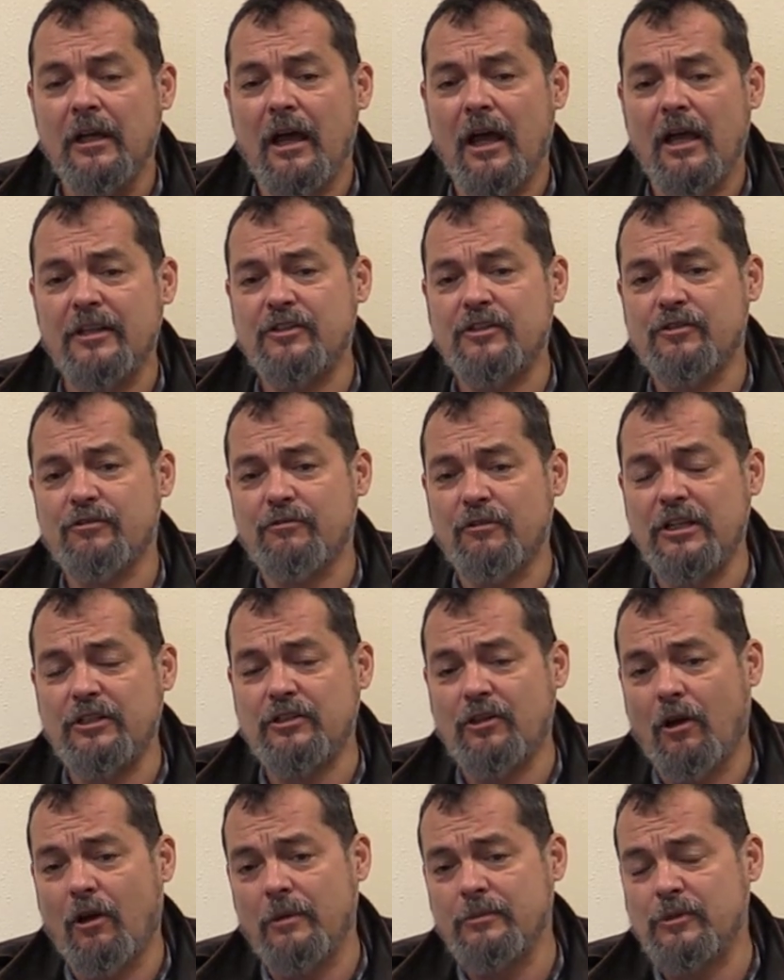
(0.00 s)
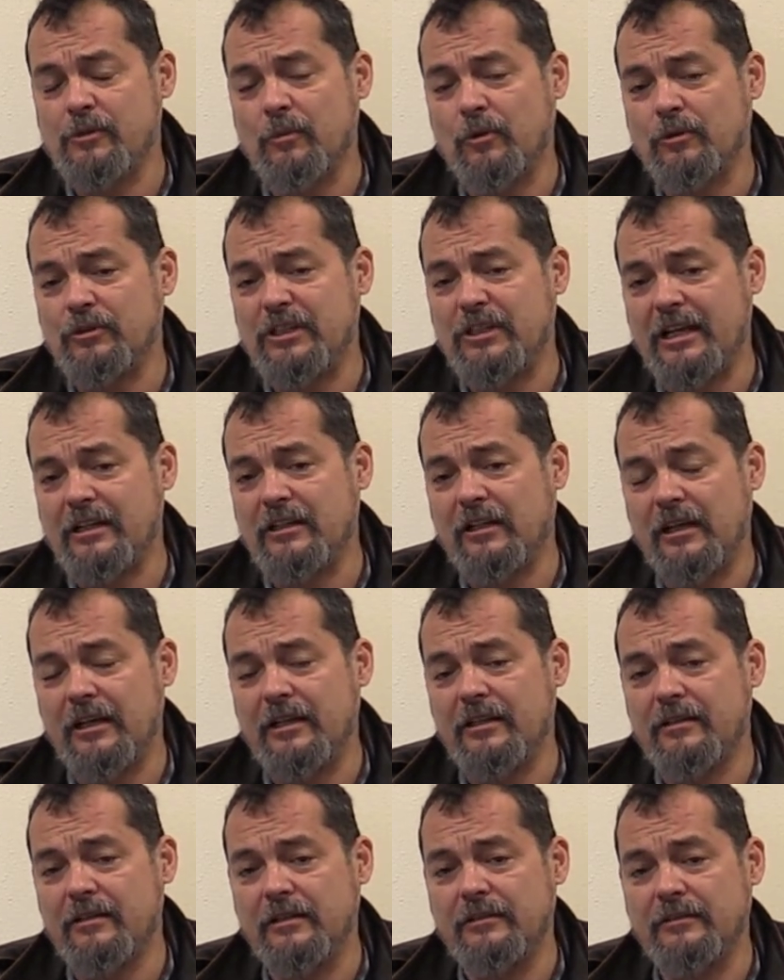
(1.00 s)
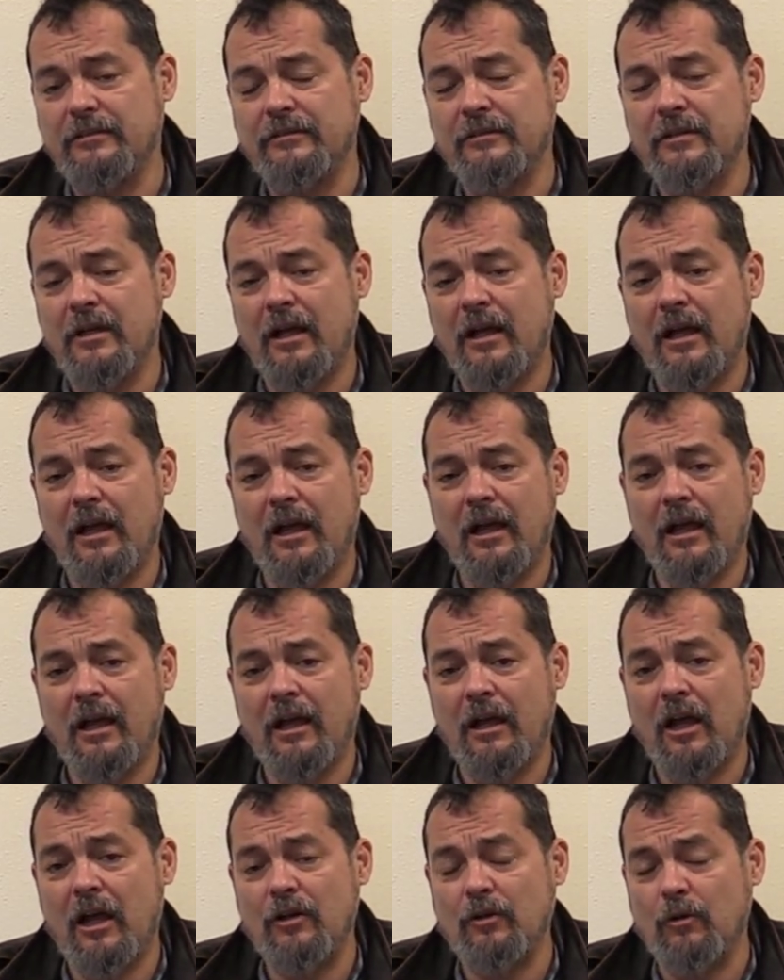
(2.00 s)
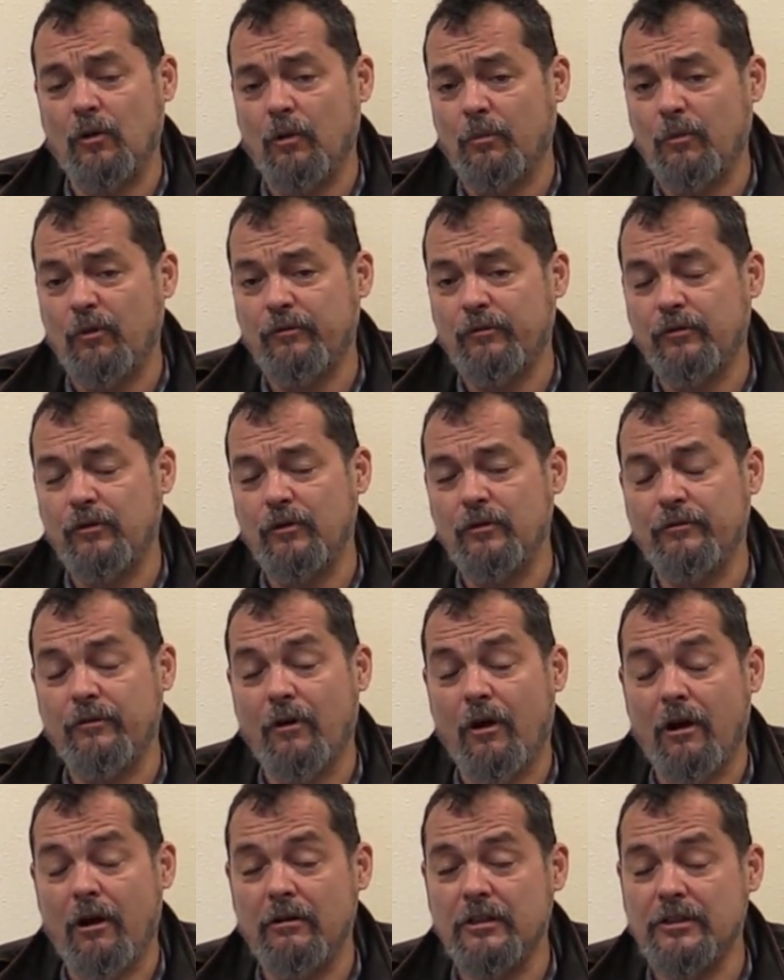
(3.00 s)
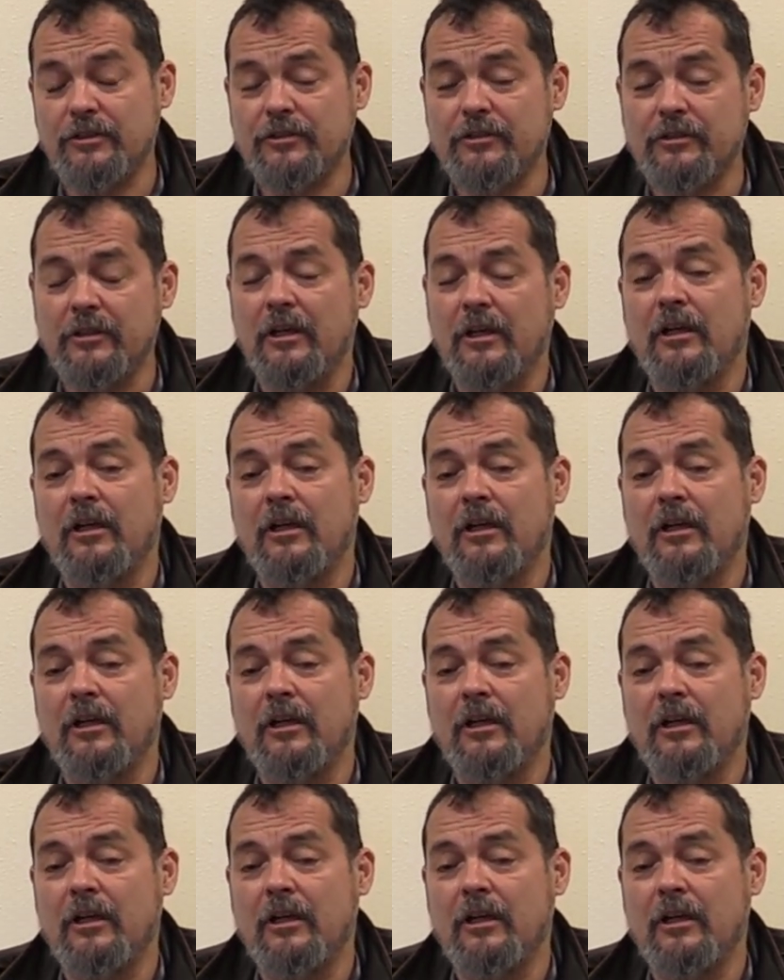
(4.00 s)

it's three times more deadly than uh, a normal flu virus.